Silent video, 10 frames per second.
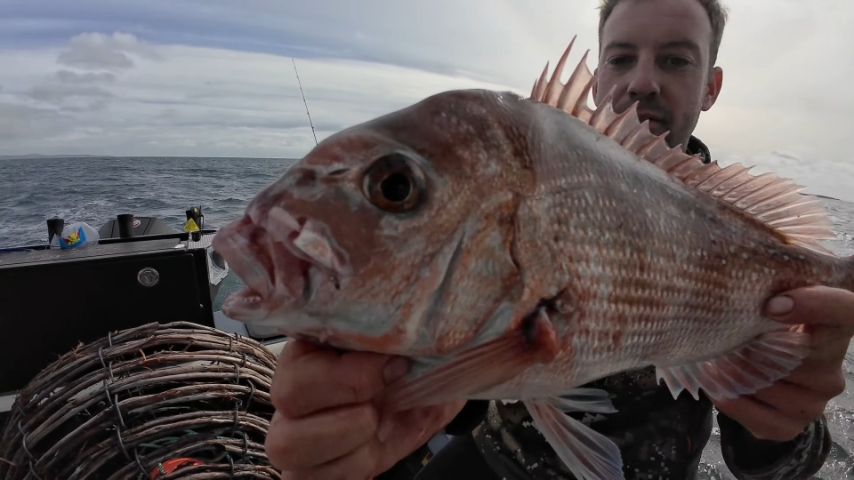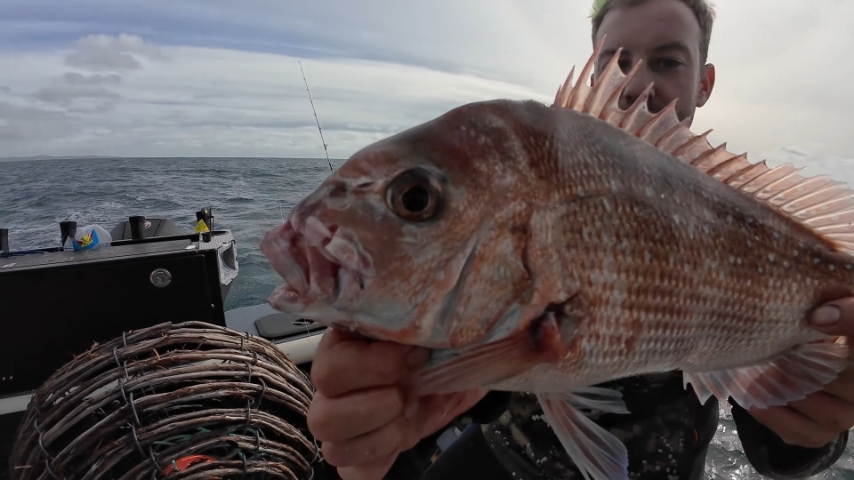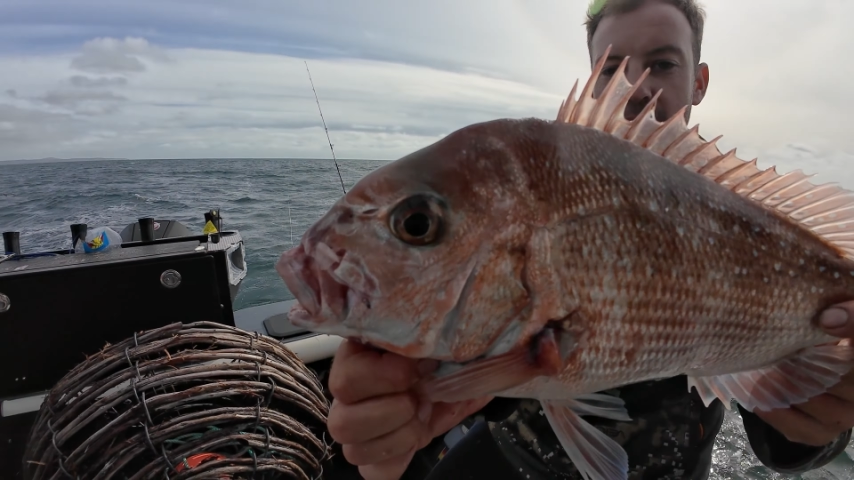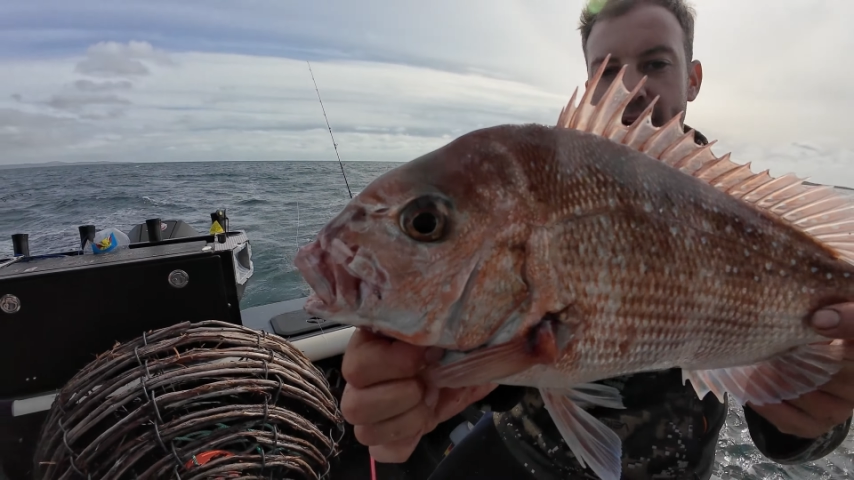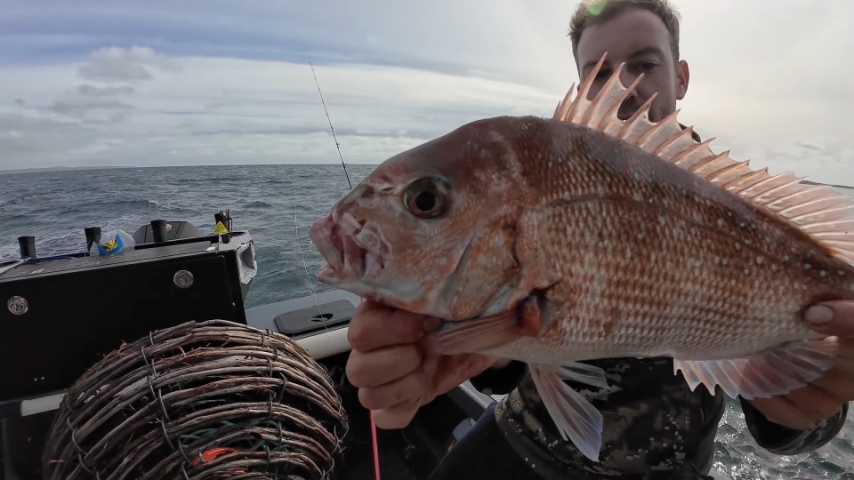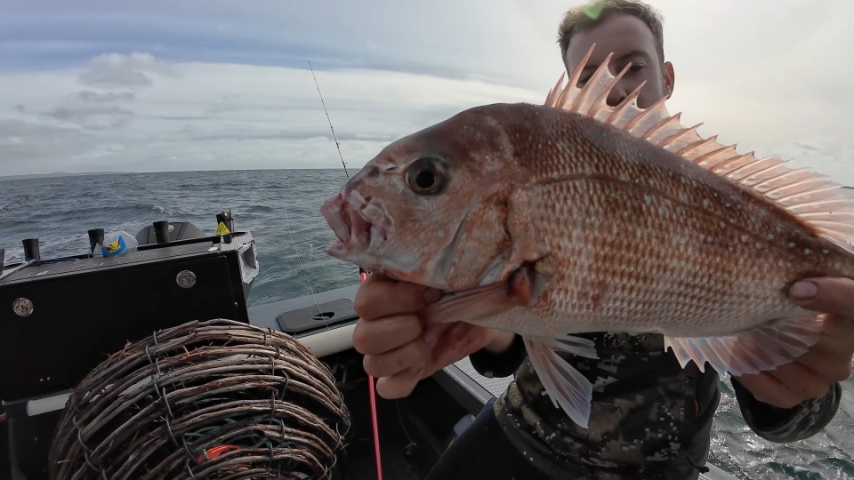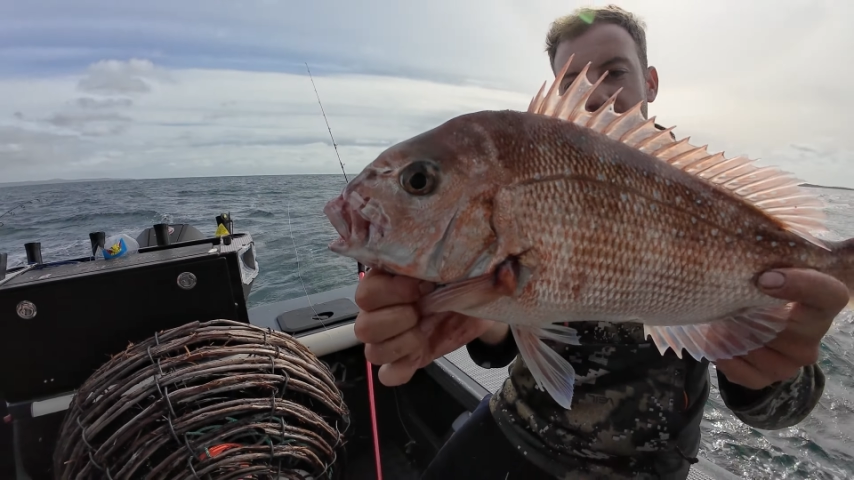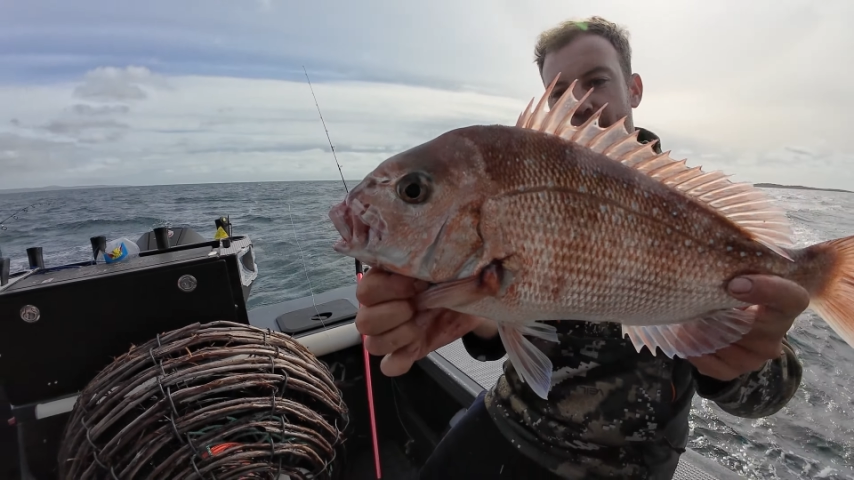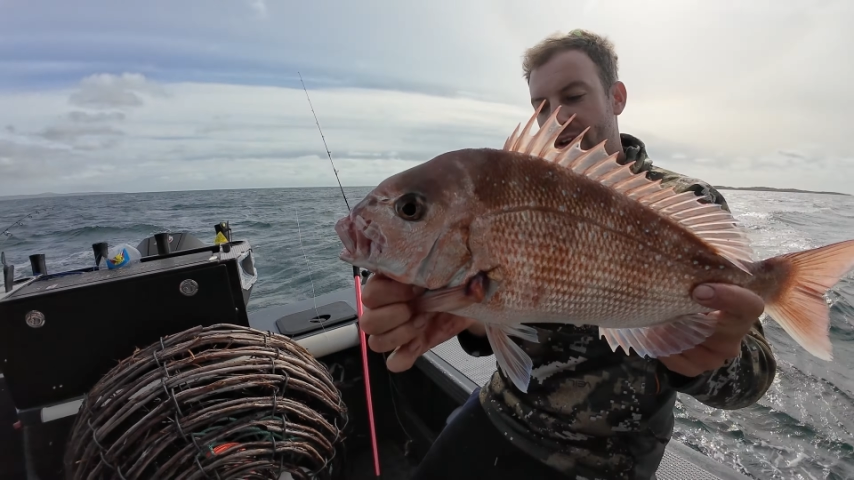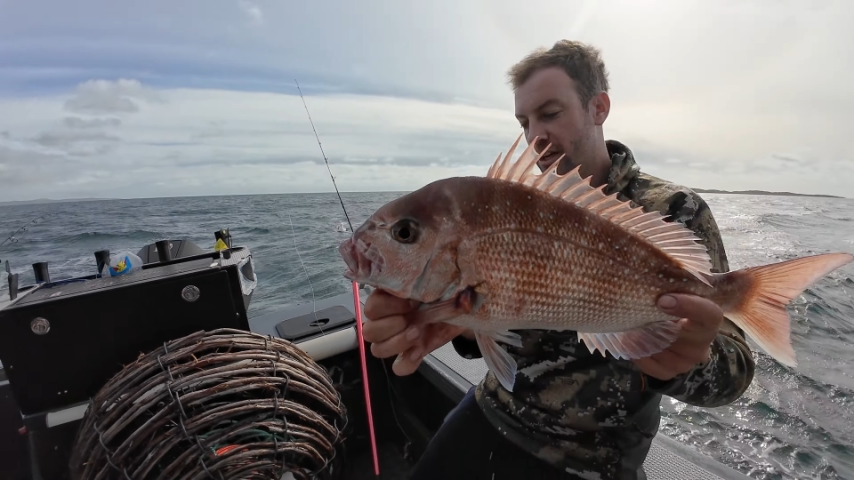Very
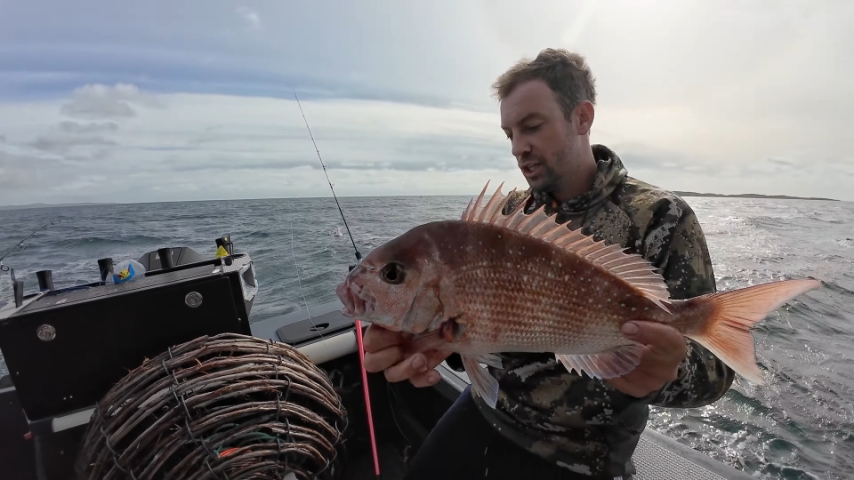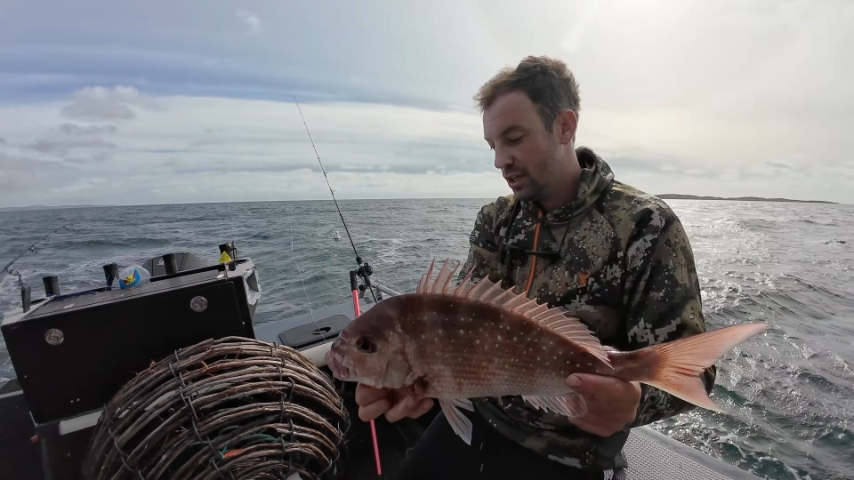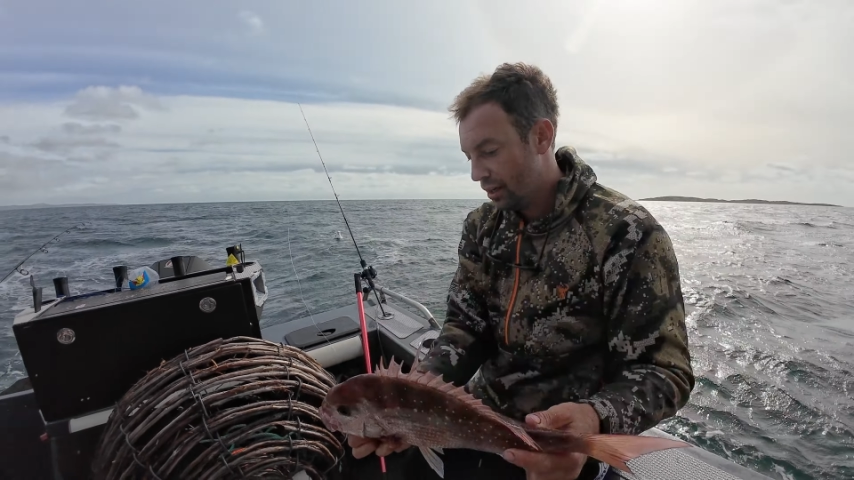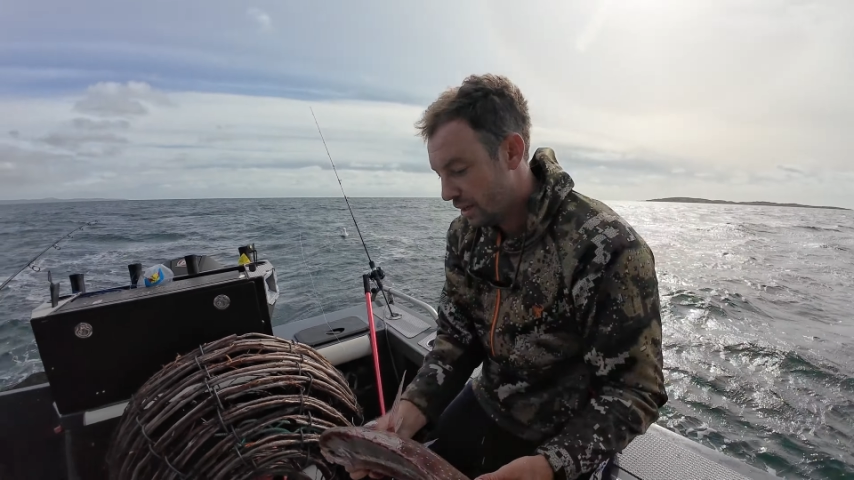healthy fish.